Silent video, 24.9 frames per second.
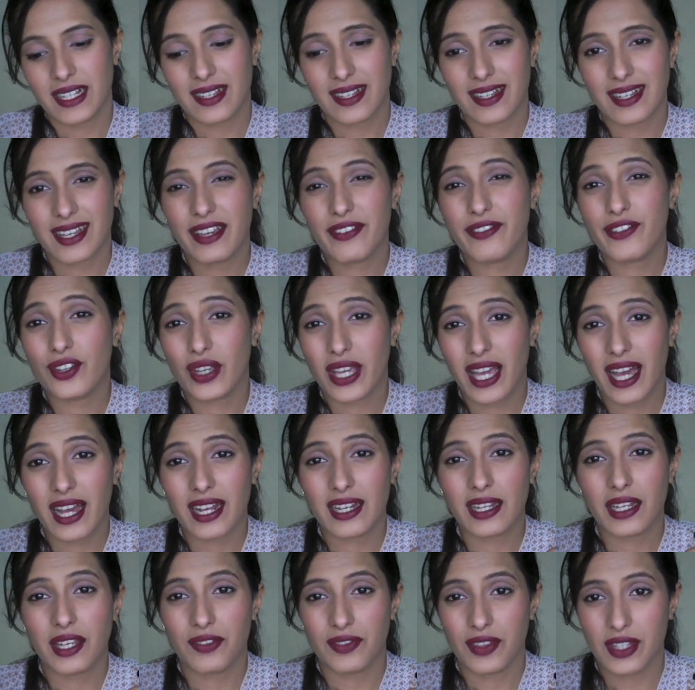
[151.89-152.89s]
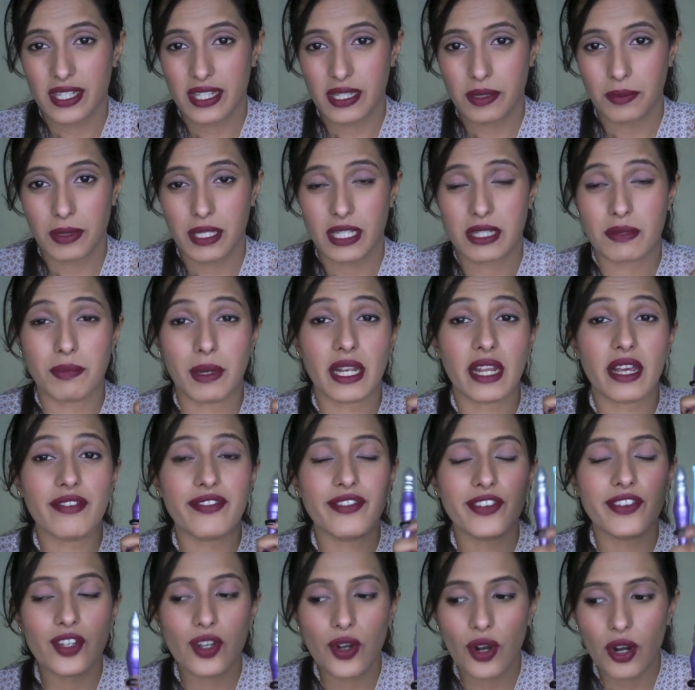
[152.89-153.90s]
if you can, give this a miss. But
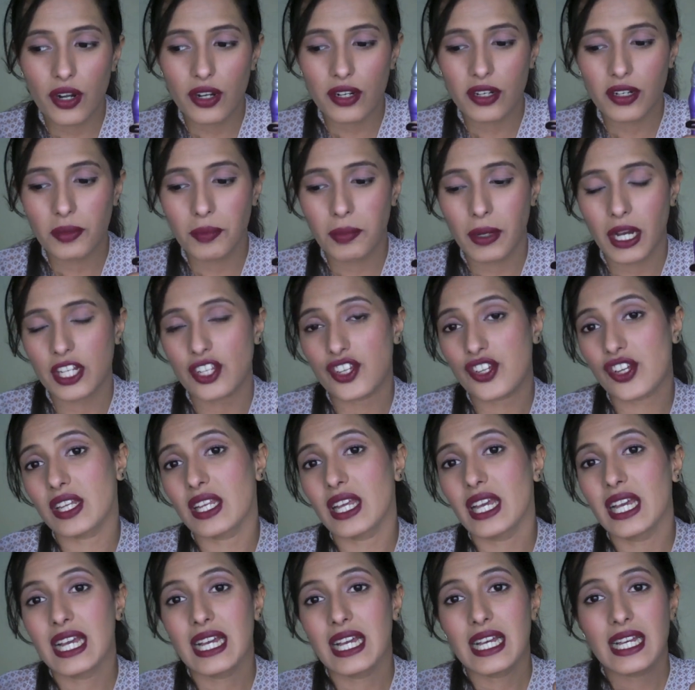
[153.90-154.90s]
if you are on a budget,